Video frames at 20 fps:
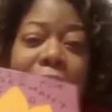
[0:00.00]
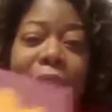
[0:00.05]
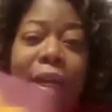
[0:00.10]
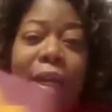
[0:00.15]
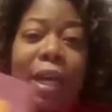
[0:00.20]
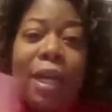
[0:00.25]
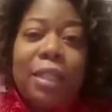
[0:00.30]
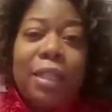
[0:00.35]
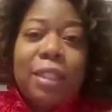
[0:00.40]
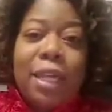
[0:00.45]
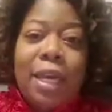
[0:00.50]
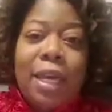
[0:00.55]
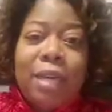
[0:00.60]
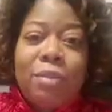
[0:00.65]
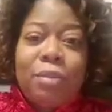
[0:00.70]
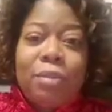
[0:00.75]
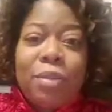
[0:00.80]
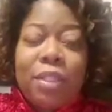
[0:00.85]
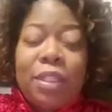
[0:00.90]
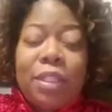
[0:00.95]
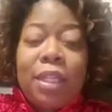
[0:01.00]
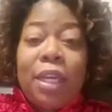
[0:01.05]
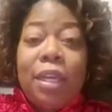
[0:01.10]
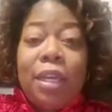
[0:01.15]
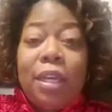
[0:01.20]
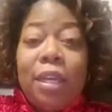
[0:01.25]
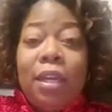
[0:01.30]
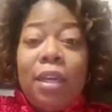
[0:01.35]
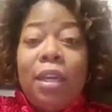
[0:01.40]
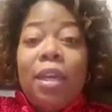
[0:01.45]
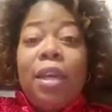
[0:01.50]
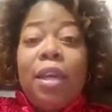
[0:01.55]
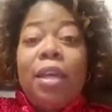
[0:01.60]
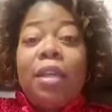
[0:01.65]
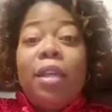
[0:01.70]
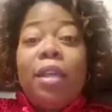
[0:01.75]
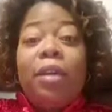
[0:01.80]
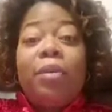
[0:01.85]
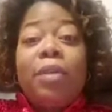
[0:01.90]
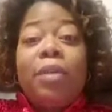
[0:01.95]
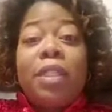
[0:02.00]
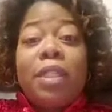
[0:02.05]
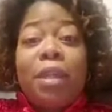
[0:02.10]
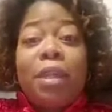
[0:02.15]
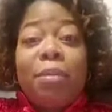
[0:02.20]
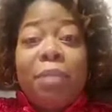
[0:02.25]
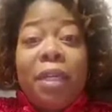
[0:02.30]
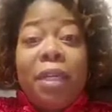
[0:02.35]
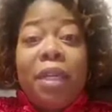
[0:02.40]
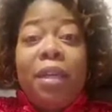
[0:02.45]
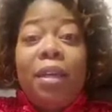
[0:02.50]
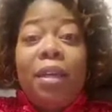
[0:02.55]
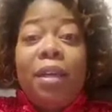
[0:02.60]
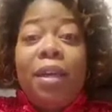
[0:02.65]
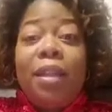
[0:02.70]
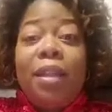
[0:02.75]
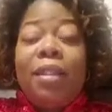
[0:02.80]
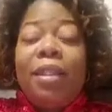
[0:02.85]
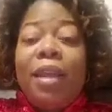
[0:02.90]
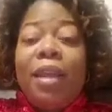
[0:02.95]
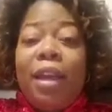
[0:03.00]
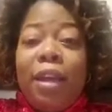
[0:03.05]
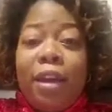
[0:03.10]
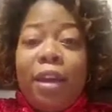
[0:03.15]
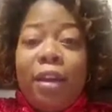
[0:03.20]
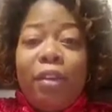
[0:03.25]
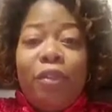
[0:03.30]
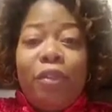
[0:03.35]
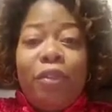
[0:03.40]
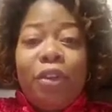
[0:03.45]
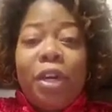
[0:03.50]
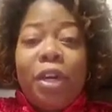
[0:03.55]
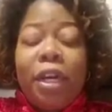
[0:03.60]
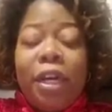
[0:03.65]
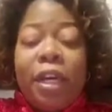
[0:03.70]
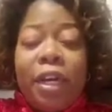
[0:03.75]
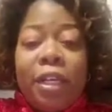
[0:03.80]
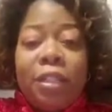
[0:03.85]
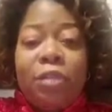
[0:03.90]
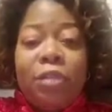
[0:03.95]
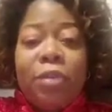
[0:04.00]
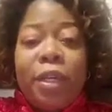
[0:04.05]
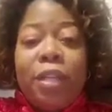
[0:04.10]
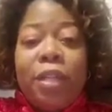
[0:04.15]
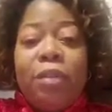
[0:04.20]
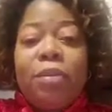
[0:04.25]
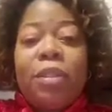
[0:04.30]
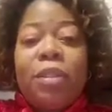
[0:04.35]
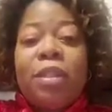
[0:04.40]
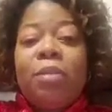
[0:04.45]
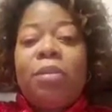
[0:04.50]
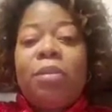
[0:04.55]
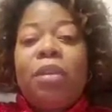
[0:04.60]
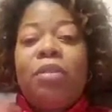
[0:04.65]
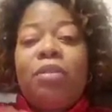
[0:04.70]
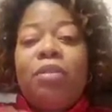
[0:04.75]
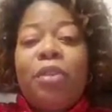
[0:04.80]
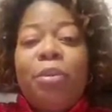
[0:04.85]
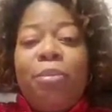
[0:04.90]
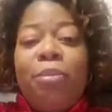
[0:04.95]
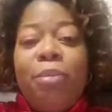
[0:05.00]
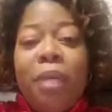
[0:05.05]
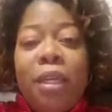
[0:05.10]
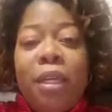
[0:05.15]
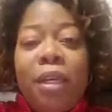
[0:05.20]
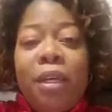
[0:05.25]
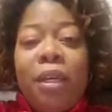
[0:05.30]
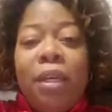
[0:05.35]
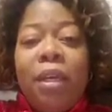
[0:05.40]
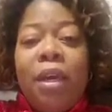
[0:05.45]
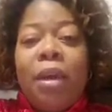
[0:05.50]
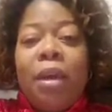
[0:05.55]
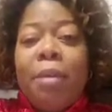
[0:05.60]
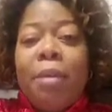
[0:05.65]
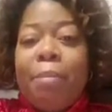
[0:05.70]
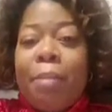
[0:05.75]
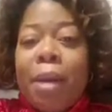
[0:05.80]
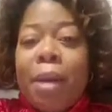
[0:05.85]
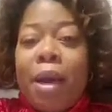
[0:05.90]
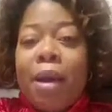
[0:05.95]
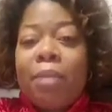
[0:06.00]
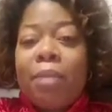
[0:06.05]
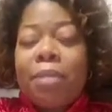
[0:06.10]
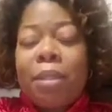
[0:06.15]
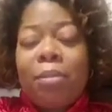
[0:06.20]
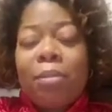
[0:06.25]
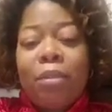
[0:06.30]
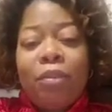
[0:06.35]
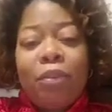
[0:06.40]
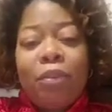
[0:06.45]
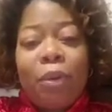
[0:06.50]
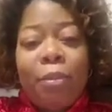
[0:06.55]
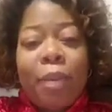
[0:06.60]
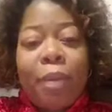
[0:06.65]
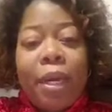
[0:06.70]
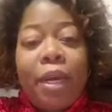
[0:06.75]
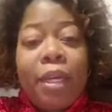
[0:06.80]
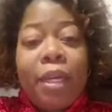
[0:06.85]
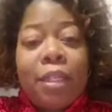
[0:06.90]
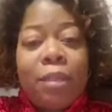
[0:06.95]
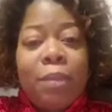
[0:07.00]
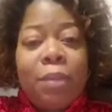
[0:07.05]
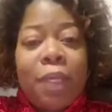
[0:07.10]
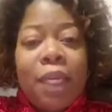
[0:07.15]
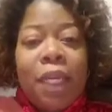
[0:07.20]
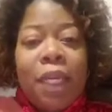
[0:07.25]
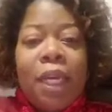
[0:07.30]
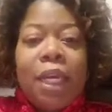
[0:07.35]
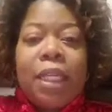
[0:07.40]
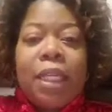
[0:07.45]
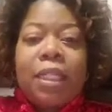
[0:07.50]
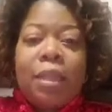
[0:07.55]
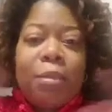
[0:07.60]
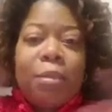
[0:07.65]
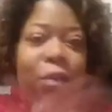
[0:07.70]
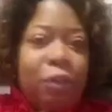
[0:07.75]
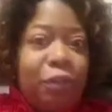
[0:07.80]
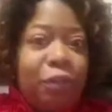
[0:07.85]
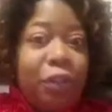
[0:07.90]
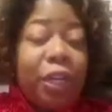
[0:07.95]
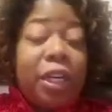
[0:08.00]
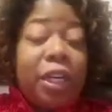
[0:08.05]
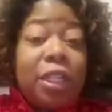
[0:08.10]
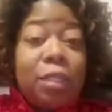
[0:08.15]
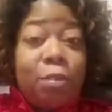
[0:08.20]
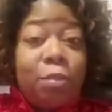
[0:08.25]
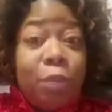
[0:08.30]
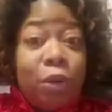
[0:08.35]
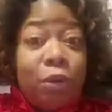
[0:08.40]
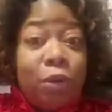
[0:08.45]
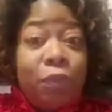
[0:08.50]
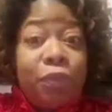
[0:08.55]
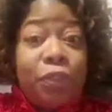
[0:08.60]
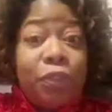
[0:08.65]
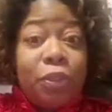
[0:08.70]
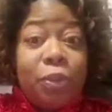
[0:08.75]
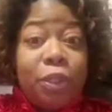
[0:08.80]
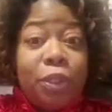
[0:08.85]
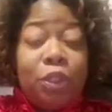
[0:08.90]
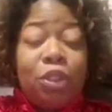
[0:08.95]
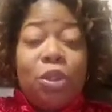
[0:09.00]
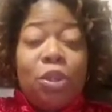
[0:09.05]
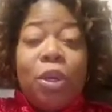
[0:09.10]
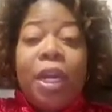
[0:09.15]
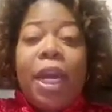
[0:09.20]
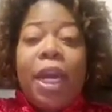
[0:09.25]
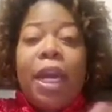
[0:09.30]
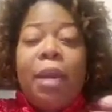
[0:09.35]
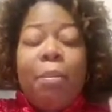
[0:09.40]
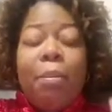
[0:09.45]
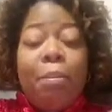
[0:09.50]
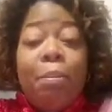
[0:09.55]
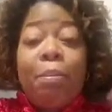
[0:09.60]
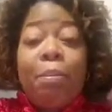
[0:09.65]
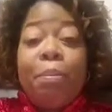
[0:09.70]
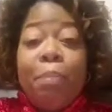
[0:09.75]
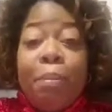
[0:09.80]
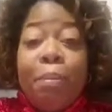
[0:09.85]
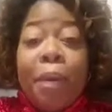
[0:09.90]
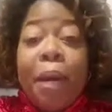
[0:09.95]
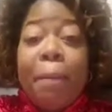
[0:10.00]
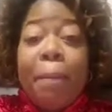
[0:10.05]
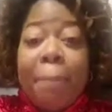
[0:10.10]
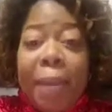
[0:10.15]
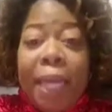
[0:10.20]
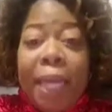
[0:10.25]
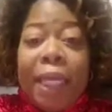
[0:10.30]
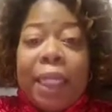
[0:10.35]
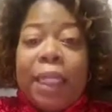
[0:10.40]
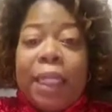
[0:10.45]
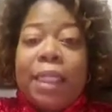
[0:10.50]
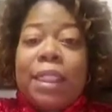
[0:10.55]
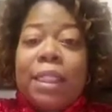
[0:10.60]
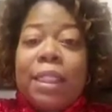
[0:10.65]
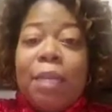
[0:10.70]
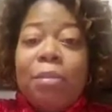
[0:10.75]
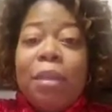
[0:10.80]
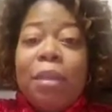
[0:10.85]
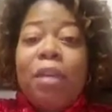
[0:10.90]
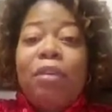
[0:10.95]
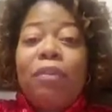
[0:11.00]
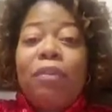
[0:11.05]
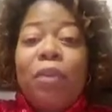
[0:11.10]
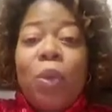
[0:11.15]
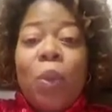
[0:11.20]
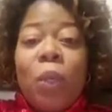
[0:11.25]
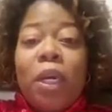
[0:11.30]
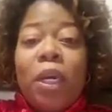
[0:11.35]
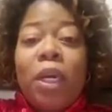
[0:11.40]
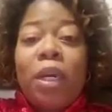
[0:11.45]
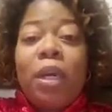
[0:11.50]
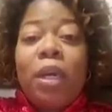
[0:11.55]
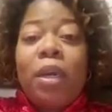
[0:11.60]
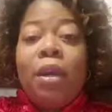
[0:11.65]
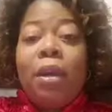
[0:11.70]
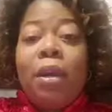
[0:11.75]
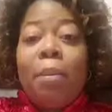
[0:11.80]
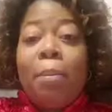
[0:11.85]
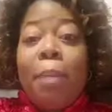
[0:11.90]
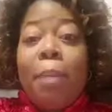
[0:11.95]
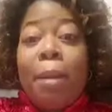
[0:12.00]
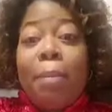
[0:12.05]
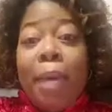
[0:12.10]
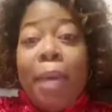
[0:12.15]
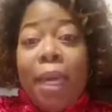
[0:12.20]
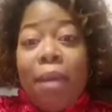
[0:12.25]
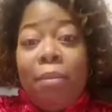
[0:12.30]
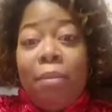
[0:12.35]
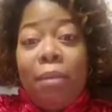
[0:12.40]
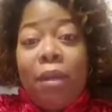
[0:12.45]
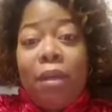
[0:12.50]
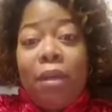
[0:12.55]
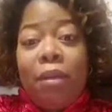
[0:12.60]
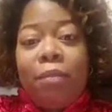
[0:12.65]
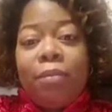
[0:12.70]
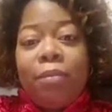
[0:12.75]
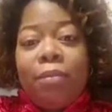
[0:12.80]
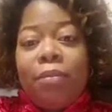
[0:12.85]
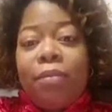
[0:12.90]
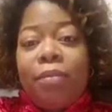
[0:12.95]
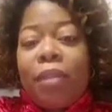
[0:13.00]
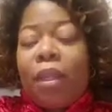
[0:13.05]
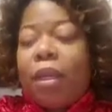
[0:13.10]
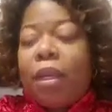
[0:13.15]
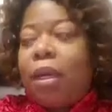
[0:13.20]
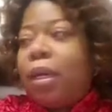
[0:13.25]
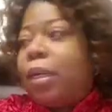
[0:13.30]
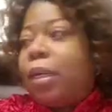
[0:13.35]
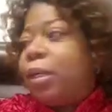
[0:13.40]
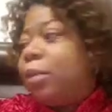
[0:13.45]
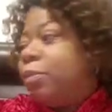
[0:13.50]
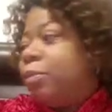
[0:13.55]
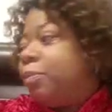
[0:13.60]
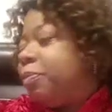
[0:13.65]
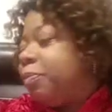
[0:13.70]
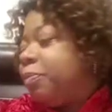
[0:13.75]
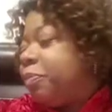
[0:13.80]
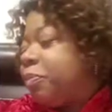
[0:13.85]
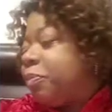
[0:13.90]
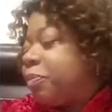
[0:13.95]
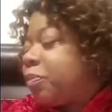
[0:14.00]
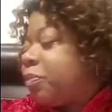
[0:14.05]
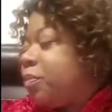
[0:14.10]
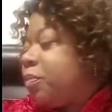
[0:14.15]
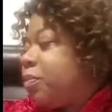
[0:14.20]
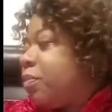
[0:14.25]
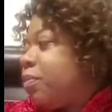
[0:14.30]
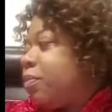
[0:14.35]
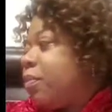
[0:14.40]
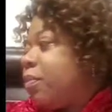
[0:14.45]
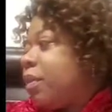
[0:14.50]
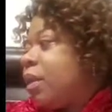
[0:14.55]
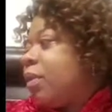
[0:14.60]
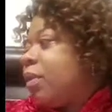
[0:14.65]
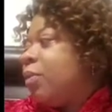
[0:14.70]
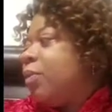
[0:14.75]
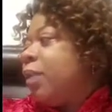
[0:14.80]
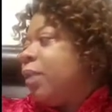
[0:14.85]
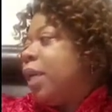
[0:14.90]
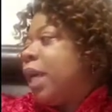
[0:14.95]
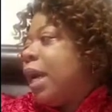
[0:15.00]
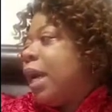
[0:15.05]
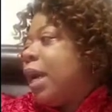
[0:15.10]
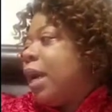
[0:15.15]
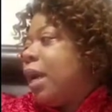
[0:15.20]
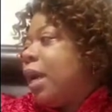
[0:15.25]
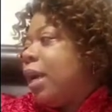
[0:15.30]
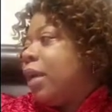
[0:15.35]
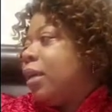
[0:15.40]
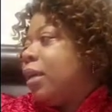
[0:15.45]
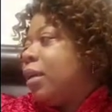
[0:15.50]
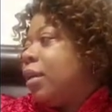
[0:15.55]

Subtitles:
as I was stating, there was something there for us, whether it was something for me, mom, something for my husband, something for us both to enjoy, but mainly something for my baby. We had,